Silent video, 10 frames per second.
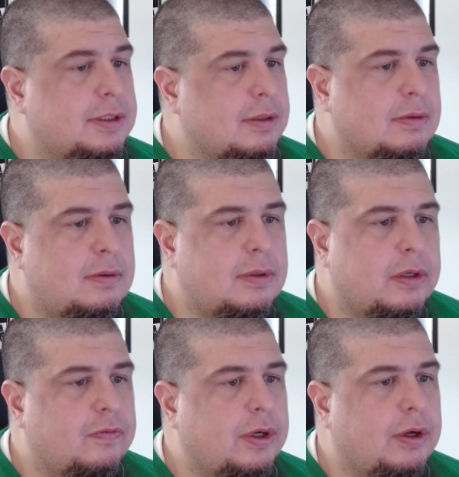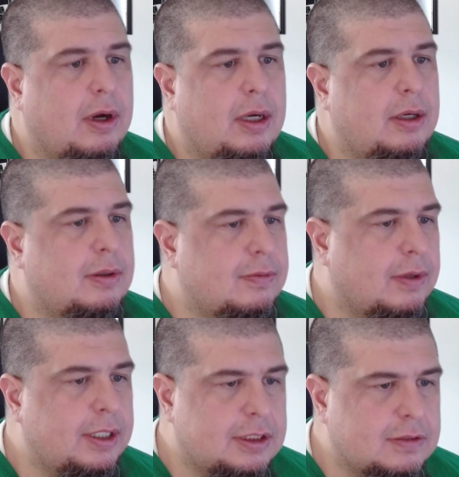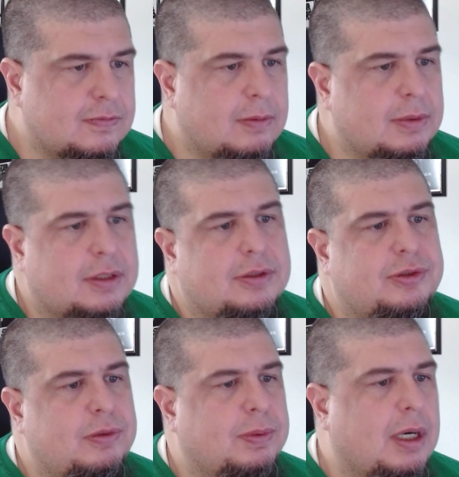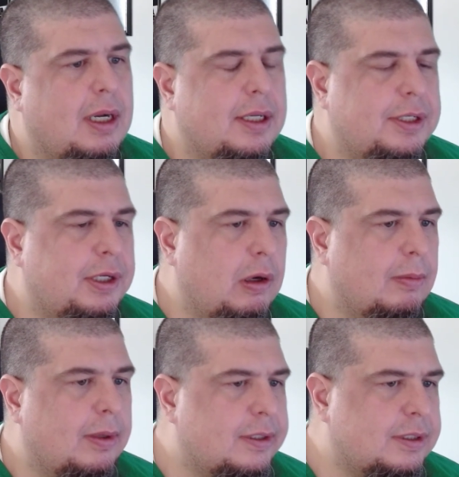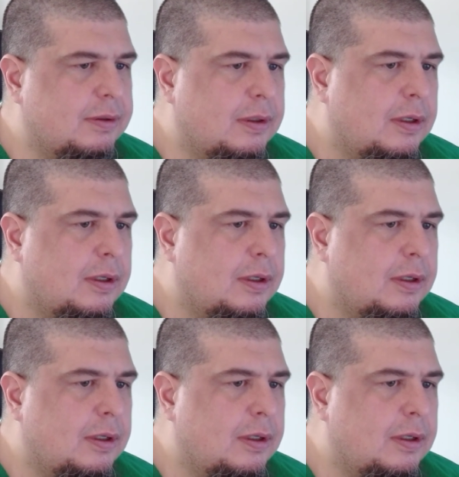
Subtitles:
And if you know Ohio, it ranges from super hot and humid to